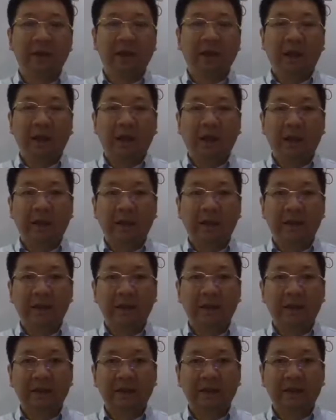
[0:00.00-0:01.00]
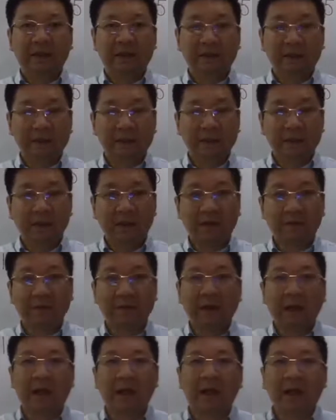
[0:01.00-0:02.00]
And in this year, there
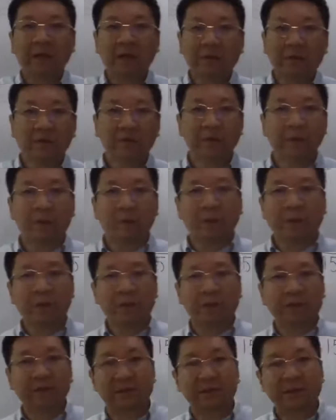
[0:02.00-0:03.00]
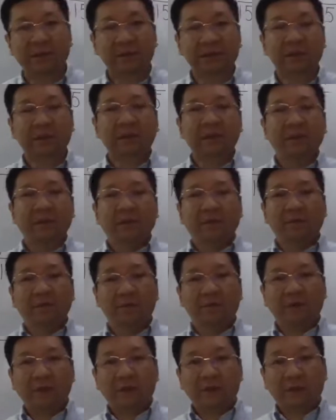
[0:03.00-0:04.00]
are only 3 questions
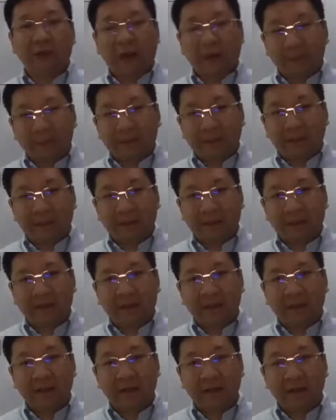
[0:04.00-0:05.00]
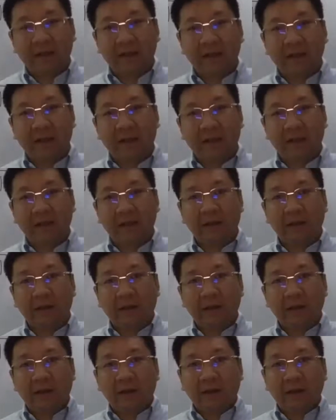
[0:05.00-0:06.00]
which are mainly
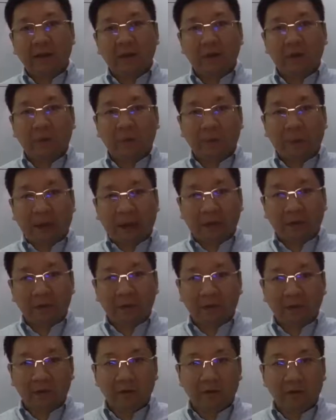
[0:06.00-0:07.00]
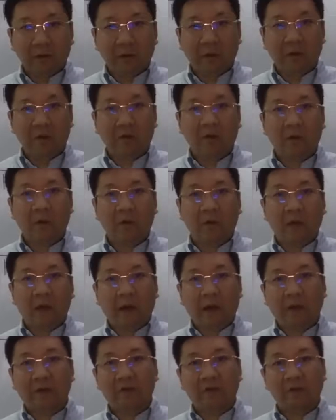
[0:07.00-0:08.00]
numerical or
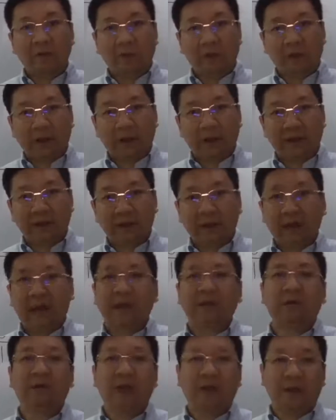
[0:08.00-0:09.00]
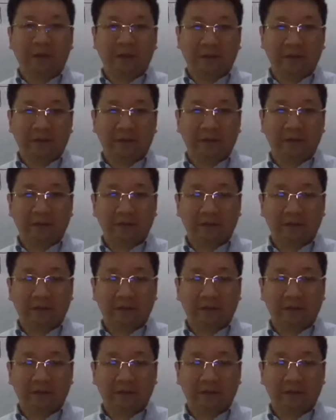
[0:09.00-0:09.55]
algebraic calculations.